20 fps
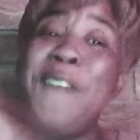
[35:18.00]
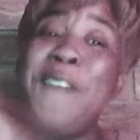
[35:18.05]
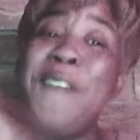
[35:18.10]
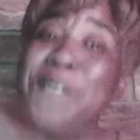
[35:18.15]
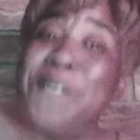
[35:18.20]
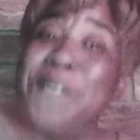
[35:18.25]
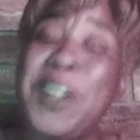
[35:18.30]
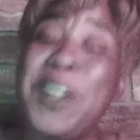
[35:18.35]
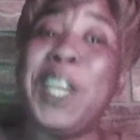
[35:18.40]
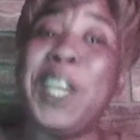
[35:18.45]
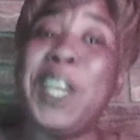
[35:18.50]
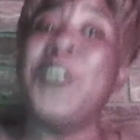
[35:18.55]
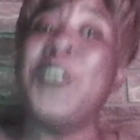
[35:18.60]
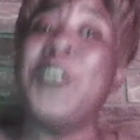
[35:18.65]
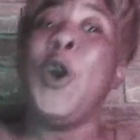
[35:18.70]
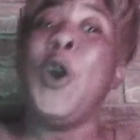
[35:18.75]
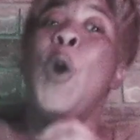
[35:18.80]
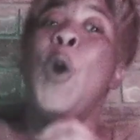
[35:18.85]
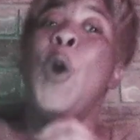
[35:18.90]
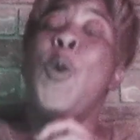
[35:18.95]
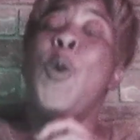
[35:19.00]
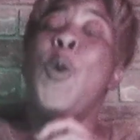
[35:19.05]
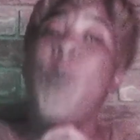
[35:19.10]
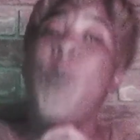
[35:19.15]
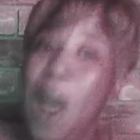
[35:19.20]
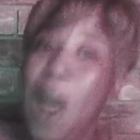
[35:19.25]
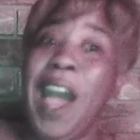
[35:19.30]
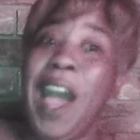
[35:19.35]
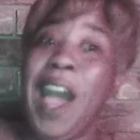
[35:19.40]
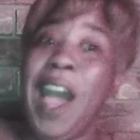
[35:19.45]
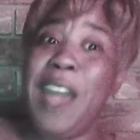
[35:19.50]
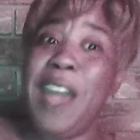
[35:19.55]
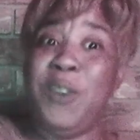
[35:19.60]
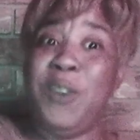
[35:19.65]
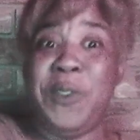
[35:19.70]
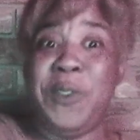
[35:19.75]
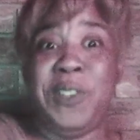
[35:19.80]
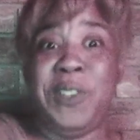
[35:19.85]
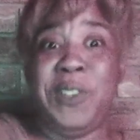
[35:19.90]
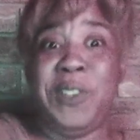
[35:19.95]
a fucking ride with
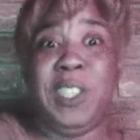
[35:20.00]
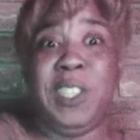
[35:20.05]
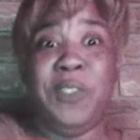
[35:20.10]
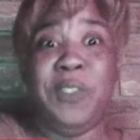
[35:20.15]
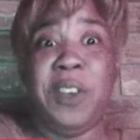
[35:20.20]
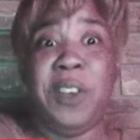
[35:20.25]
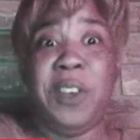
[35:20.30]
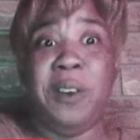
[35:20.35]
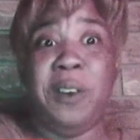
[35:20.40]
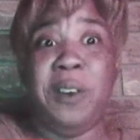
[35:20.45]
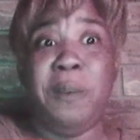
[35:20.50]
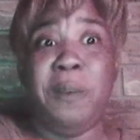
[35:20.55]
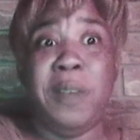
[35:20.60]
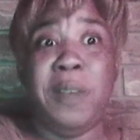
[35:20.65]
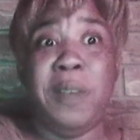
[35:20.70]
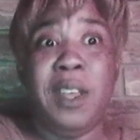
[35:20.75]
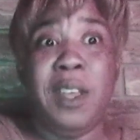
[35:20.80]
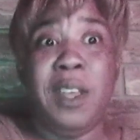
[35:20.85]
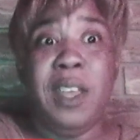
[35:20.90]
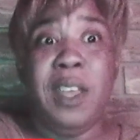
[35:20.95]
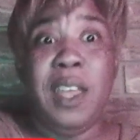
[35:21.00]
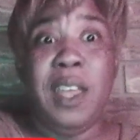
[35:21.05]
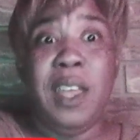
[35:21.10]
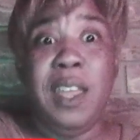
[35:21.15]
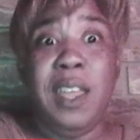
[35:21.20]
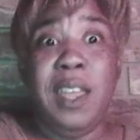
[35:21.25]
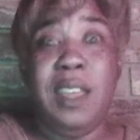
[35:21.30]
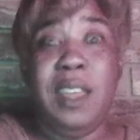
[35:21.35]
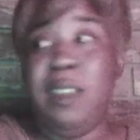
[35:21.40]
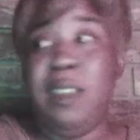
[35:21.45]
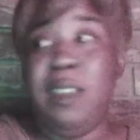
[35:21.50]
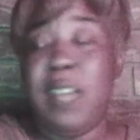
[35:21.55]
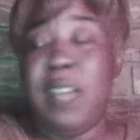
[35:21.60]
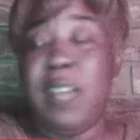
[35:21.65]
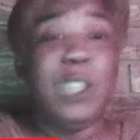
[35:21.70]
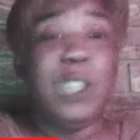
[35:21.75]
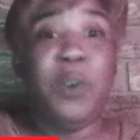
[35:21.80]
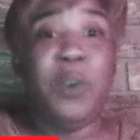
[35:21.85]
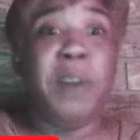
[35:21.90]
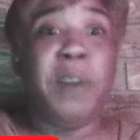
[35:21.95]
this film. And that's
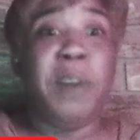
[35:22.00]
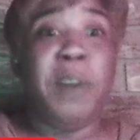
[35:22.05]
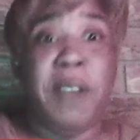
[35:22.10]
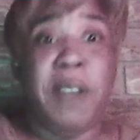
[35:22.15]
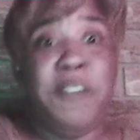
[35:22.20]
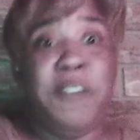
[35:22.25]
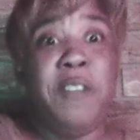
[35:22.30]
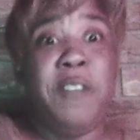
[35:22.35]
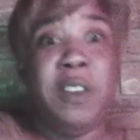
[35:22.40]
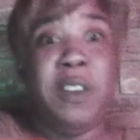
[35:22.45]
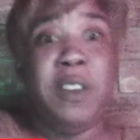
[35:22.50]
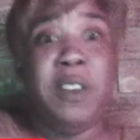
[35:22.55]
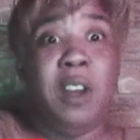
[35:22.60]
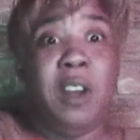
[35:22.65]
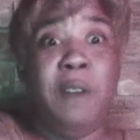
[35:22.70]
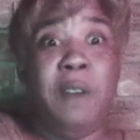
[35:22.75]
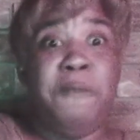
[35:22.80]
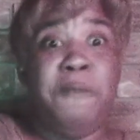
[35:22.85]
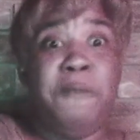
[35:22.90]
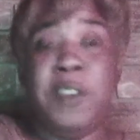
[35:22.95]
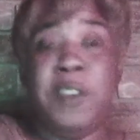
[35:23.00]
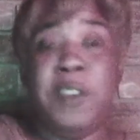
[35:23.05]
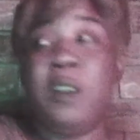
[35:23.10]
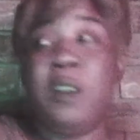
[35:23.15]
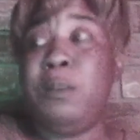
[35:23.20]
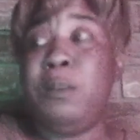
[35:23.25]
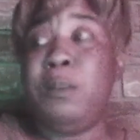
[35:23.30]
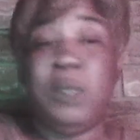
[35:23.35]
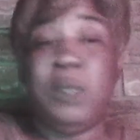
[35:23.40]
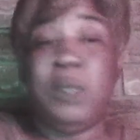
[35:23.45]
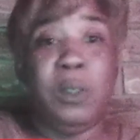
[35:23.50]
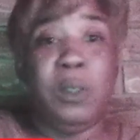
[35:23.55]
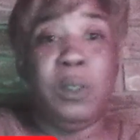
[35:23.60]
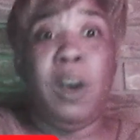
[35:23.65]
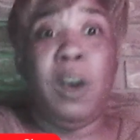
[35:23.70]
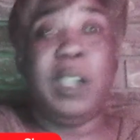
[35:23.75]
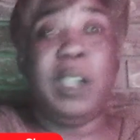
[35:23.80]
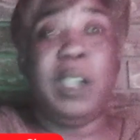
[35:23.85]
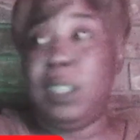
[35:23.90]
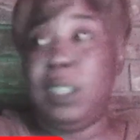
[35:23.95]
one of my favorite films to
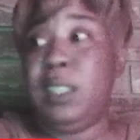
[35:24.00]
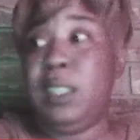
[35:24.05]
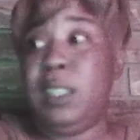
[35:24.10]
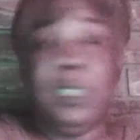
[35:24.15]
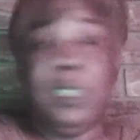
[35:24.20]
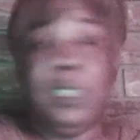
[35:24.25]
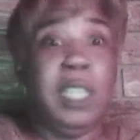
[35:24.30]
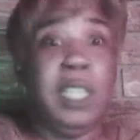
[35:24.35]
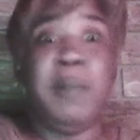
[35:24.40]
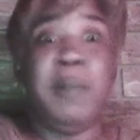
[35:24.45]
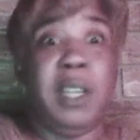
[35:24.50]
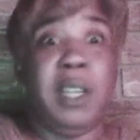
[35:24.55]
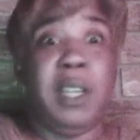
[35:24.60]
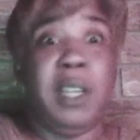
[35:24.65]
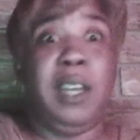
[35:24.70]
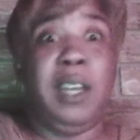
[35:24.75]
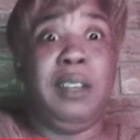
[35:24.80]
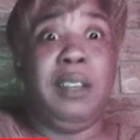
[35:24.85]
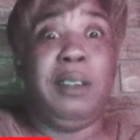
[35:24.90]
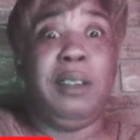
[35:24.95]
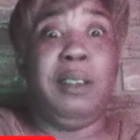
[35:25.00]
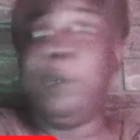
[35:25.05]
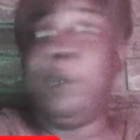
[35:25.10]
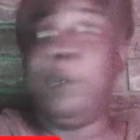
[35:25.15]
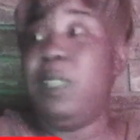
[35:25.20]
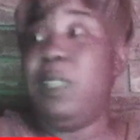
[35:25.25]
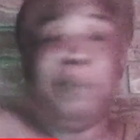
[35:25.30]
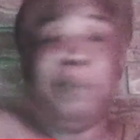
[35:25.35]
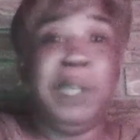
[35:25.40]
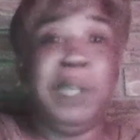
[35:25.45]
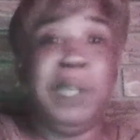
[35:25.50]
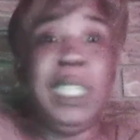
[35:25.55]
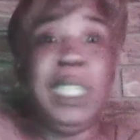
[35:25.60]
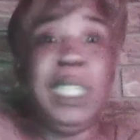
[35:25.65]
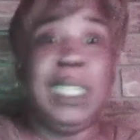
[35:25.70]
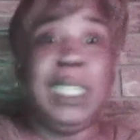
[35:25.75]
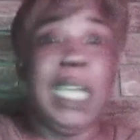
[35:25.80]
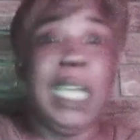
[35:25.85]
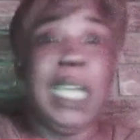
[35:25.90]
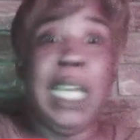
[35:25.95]
watch is Demon Knight. I mean, Billy
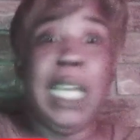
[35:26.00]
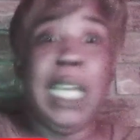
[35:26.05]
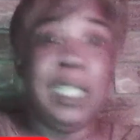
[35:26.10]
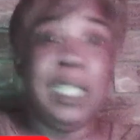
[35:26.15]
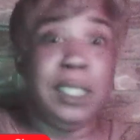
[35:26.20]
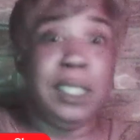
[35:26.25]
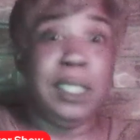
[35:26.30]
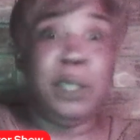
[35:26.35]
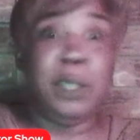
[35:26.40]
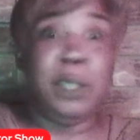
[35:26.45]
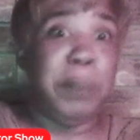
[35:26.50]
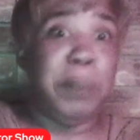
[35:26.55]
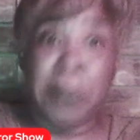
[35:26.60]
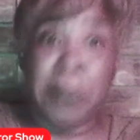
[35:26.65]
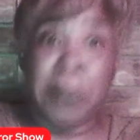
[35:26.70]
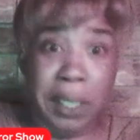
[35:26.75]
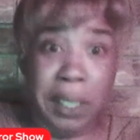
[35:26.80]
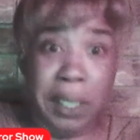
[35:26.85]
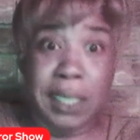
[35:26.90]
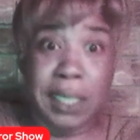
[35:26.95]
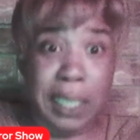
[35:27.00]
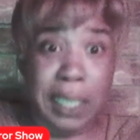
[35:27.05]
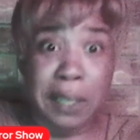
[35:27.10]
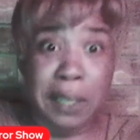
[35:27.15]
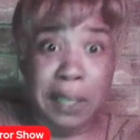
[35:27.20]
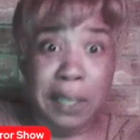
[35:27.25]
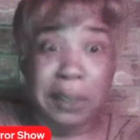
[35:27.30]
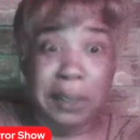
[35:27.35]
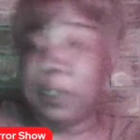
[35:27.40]
Zane is still pretty as hell.